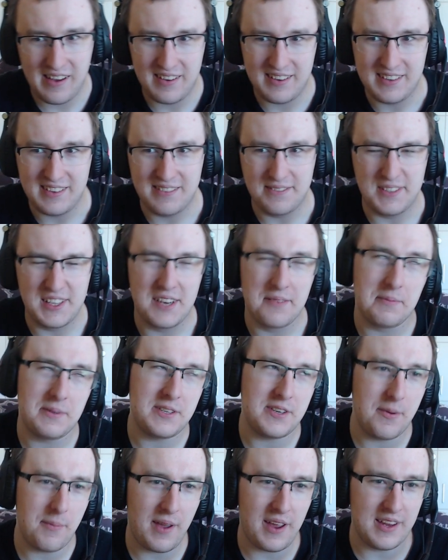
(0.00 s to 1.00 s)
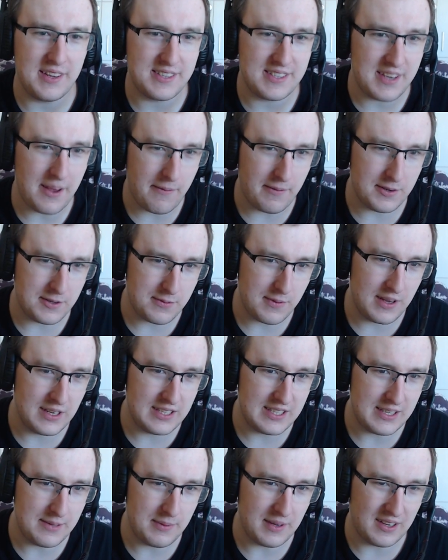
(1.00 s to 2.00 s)
But I'm streaming on
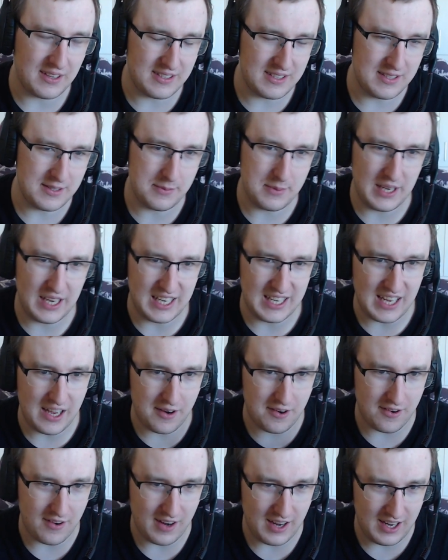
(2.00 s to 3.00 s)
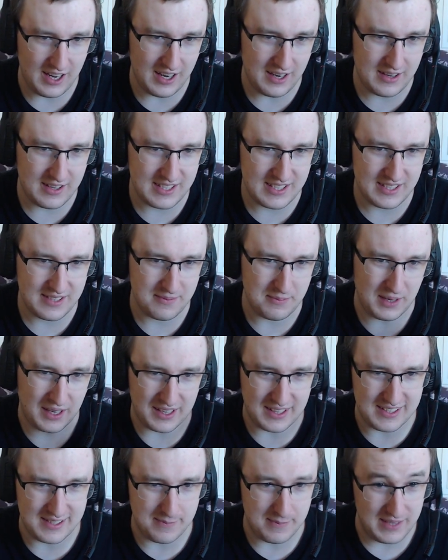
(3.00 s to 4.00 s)
720 because it's being downgraded
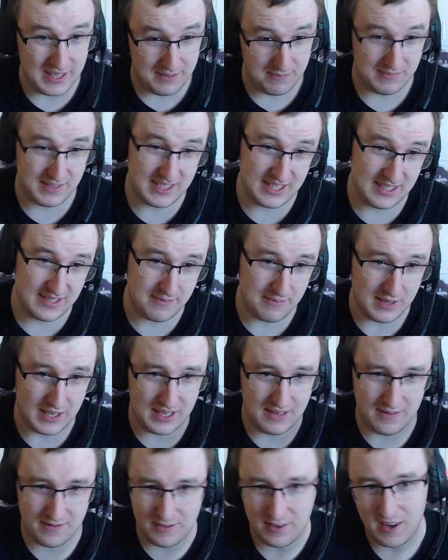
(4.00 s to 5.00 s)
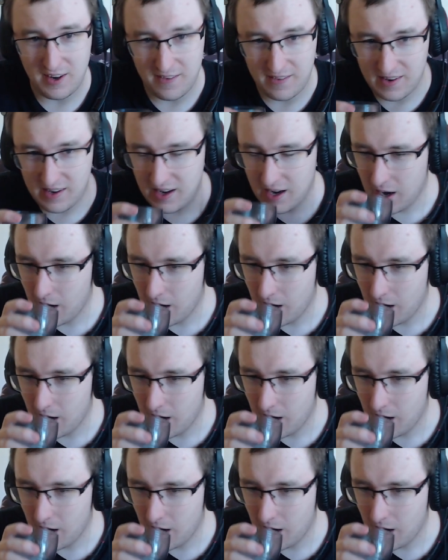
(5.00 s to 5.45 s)
because memes, but whatever.